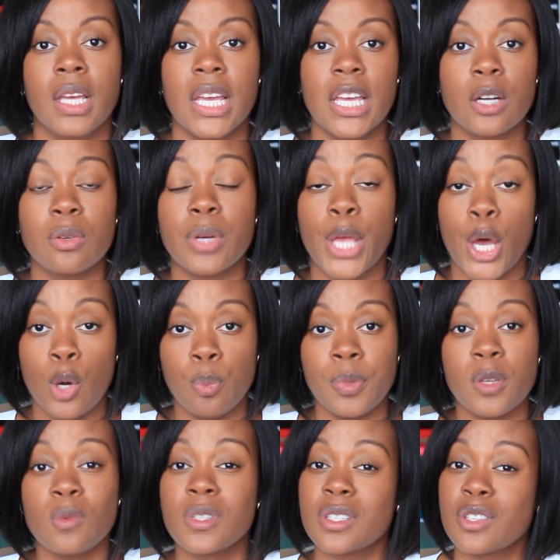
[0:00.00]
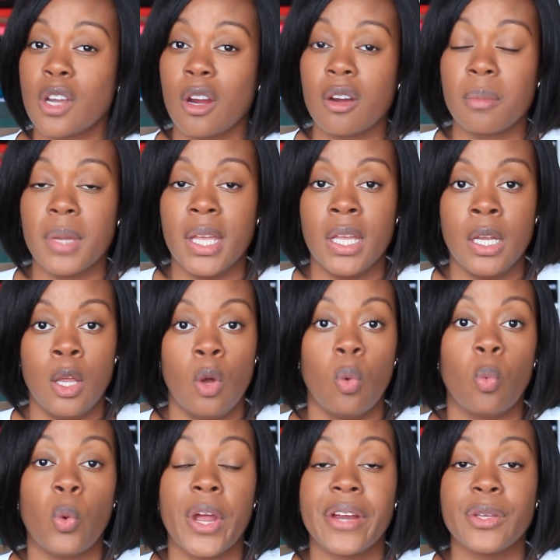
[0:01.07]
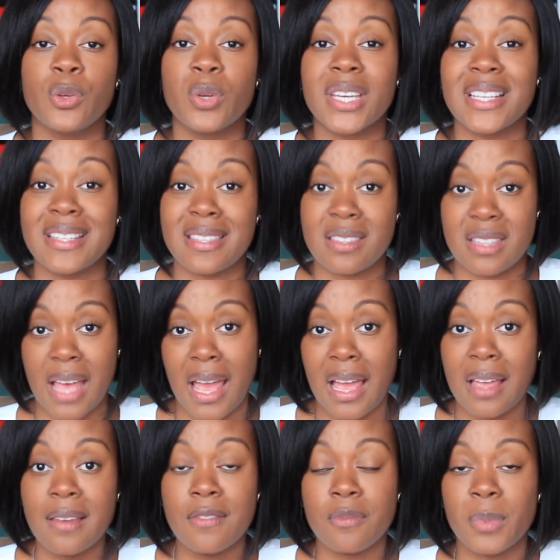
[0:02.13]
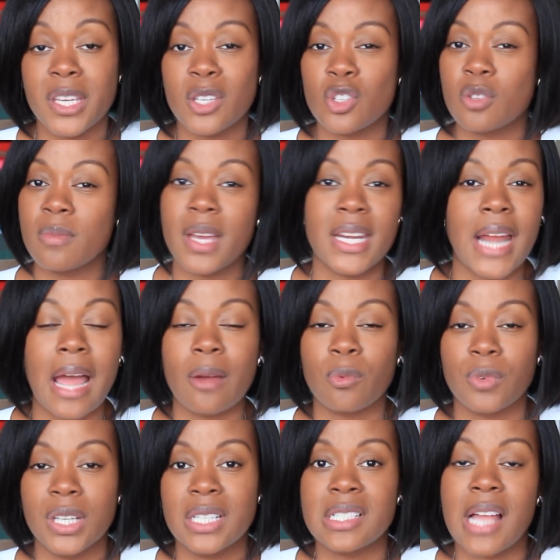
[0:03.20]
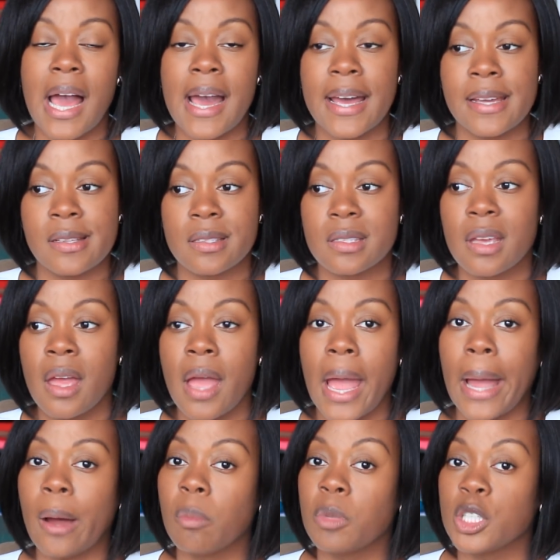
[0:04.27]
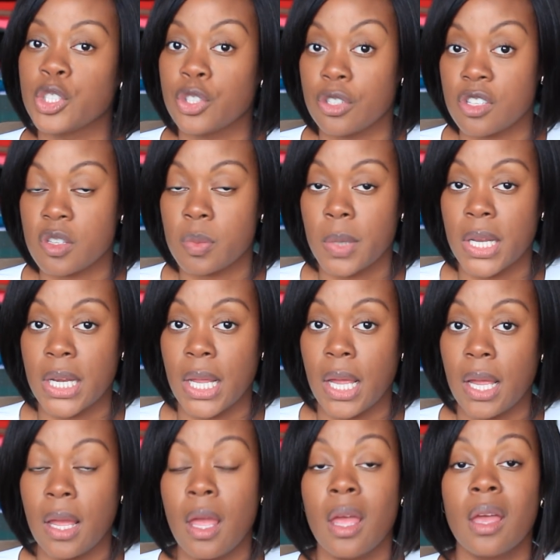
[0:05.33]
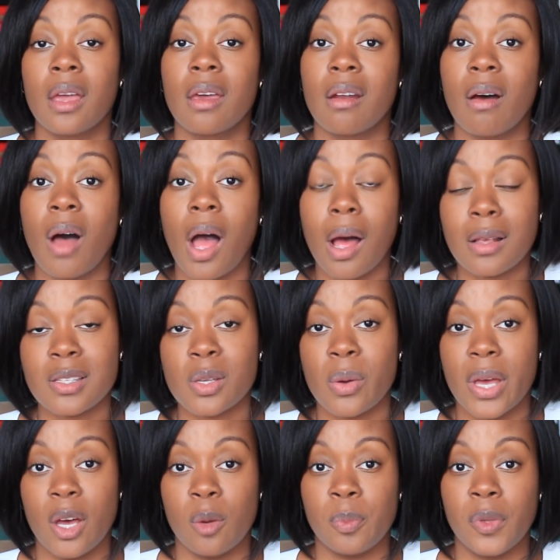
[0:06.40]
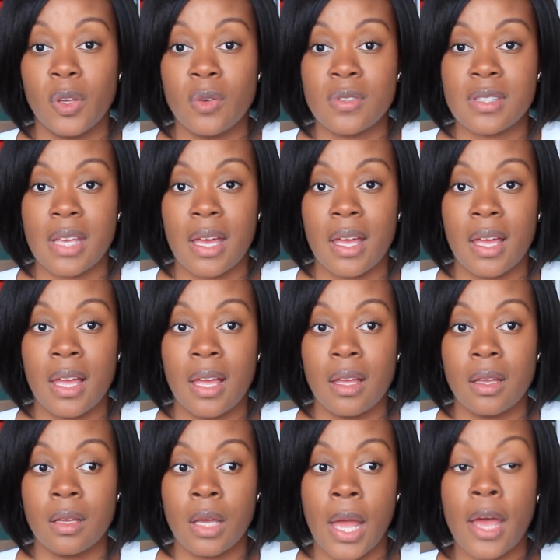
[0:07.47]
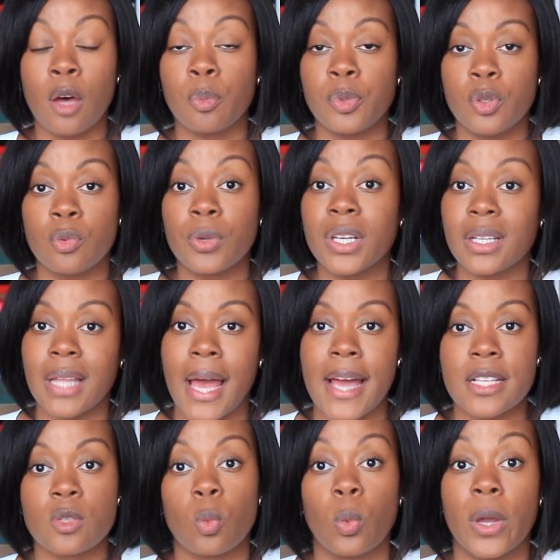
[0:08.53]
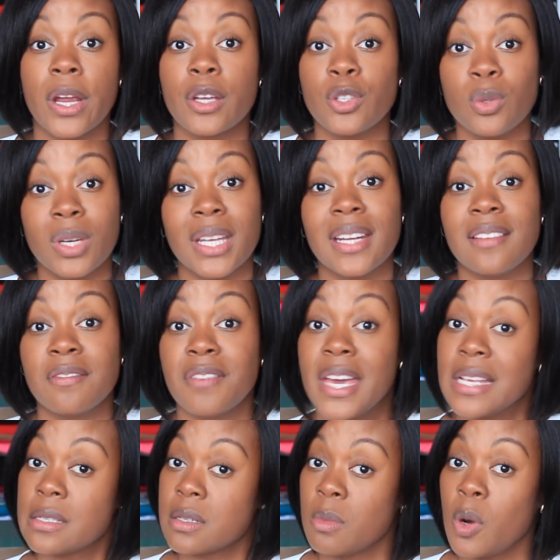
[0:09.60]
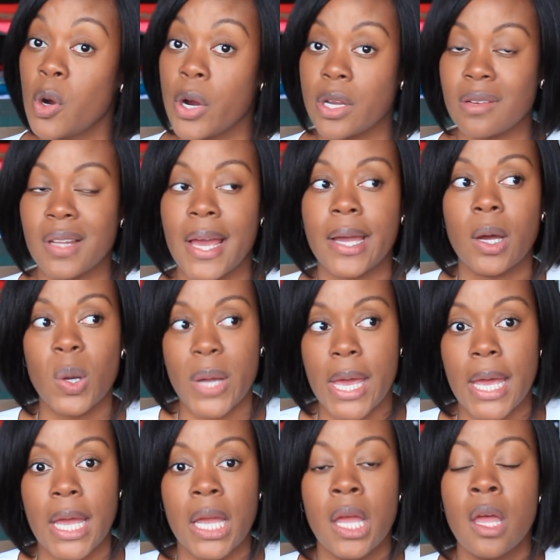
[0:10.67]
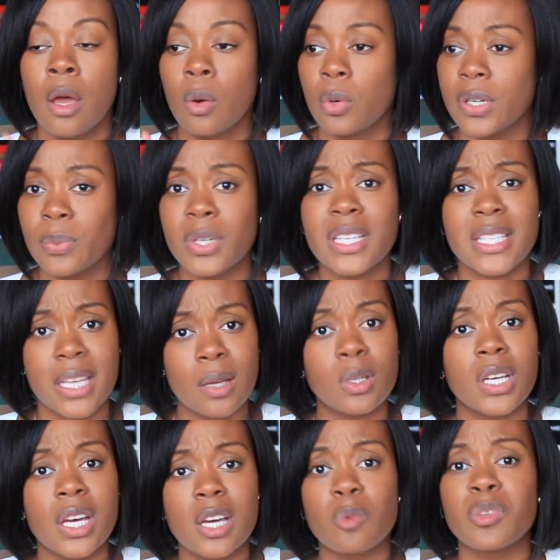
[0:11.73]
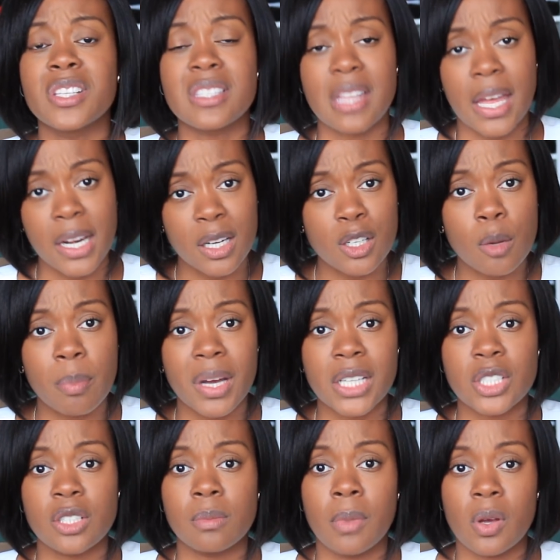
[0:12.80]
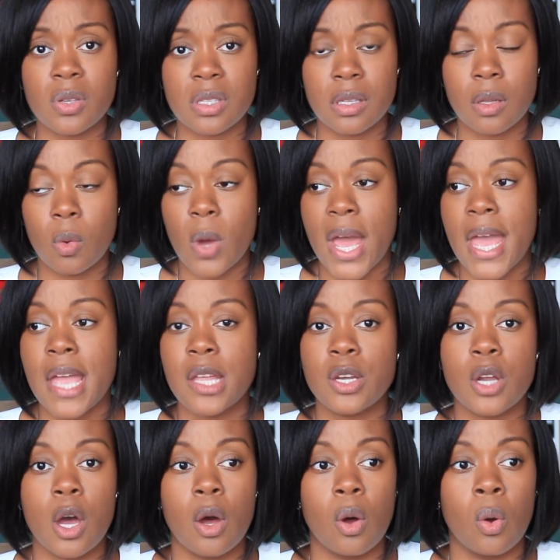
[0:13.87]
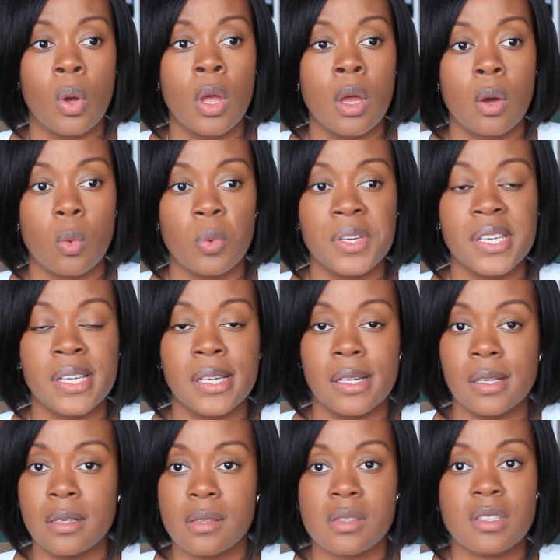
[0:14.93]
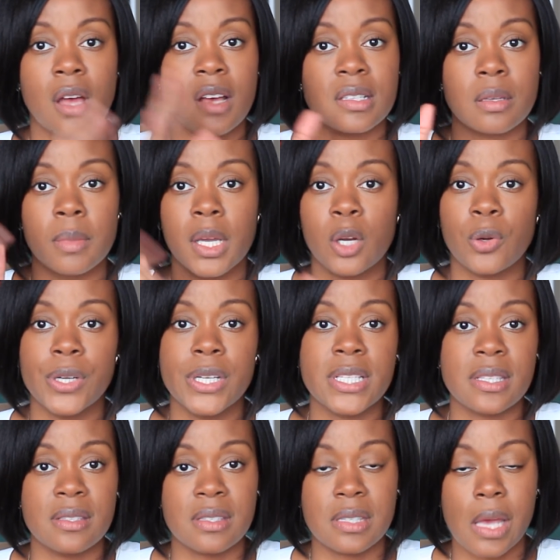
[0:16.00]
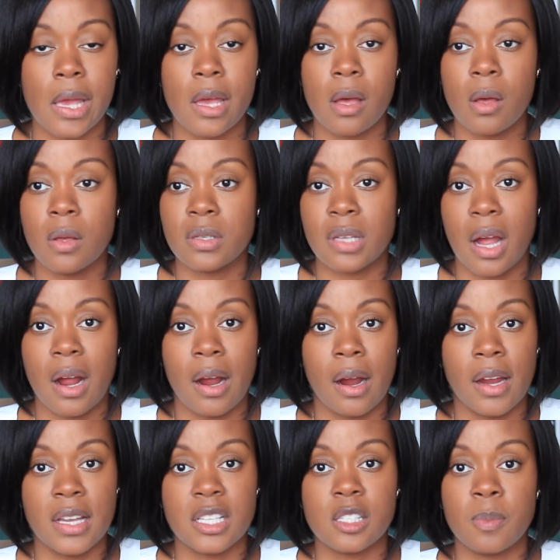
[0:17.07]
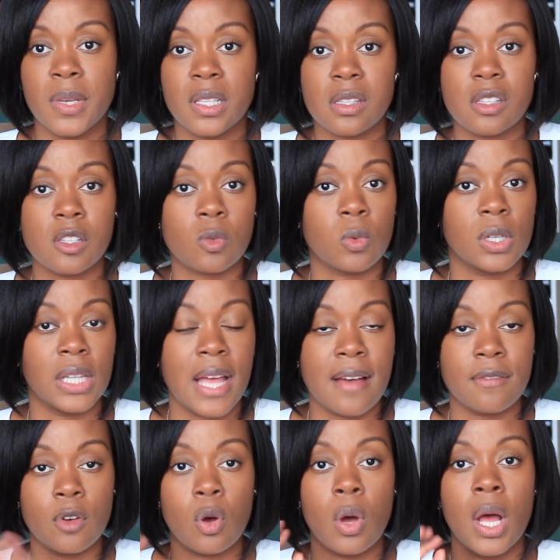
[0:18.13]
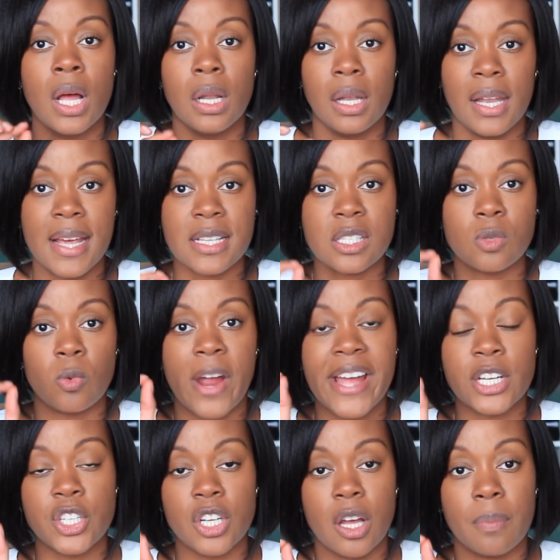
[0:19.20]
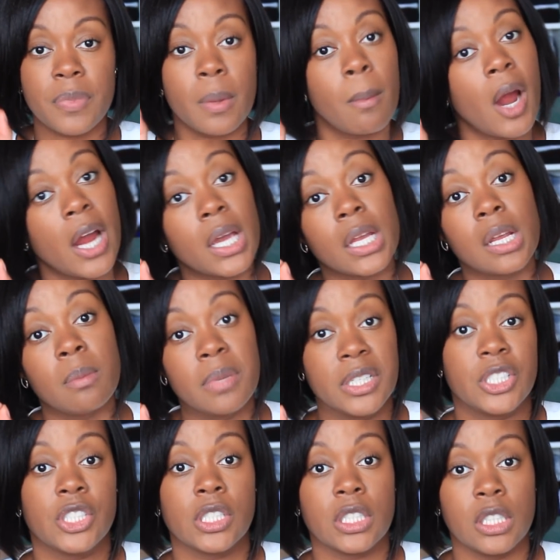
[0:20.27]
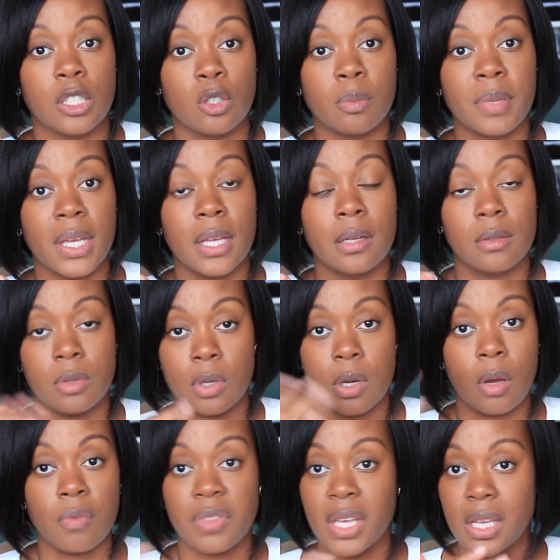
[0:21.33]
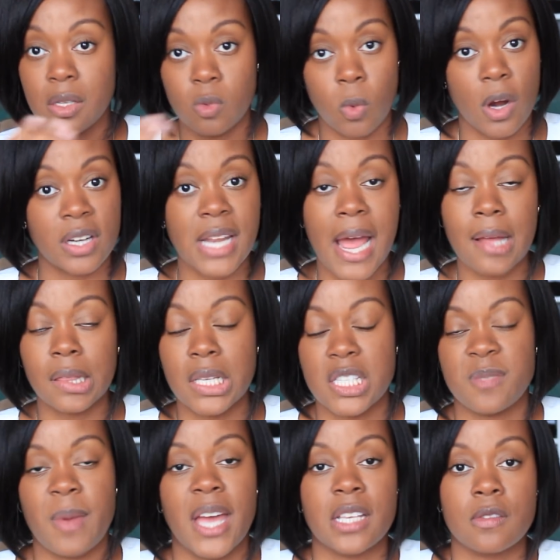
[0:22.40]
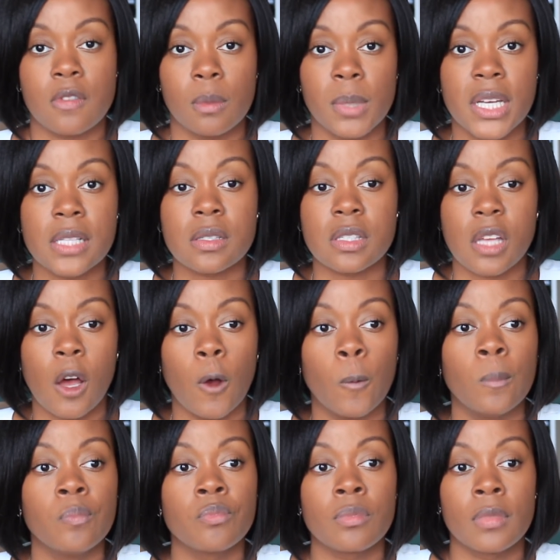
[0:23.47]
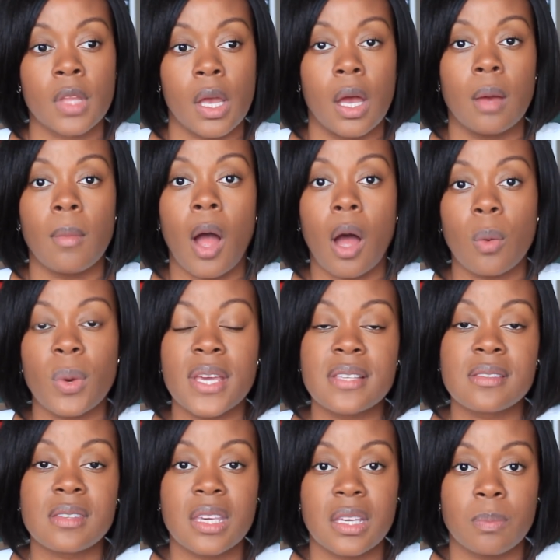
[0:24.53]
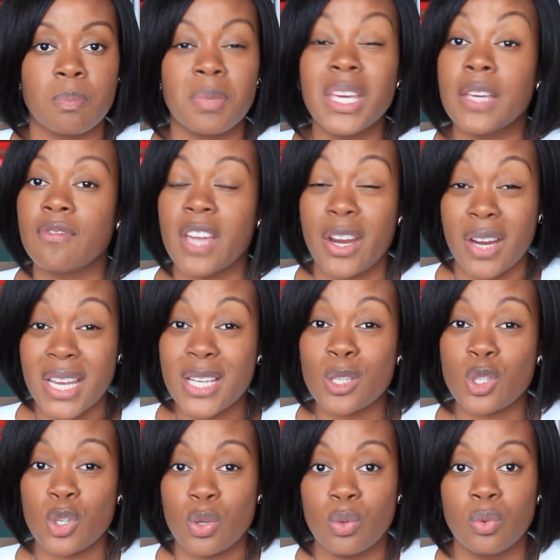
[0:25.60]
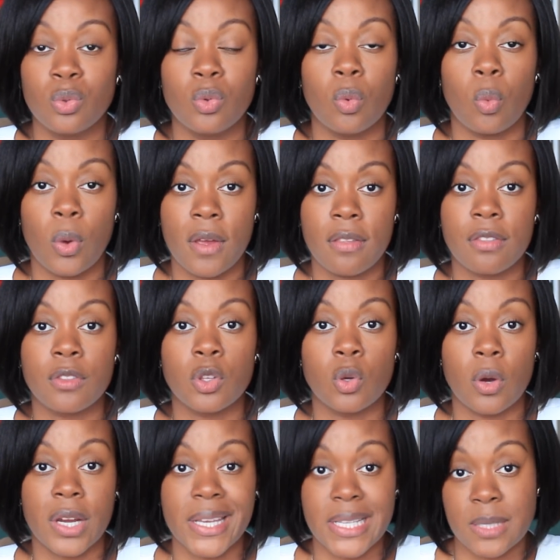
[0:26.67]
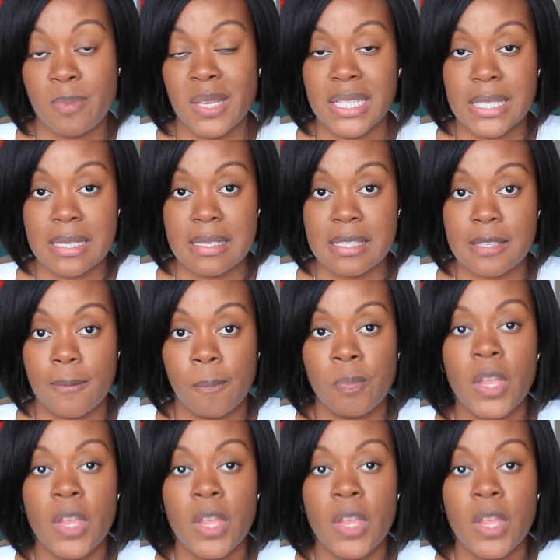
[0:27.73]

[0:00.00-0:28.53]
it'll help you determine where you can save because you may not realize how much you're spending. It'll also help you say help you realize where you can invest more. You're like, "Okay, we, we did good. We stayed under budget most of the way. You know, we saw some increase in sales. Our expenses were level. Let's ratchet up the marketing budget a little bit. You know, things worked out these past few months. So um, always be very in tune with your expenses.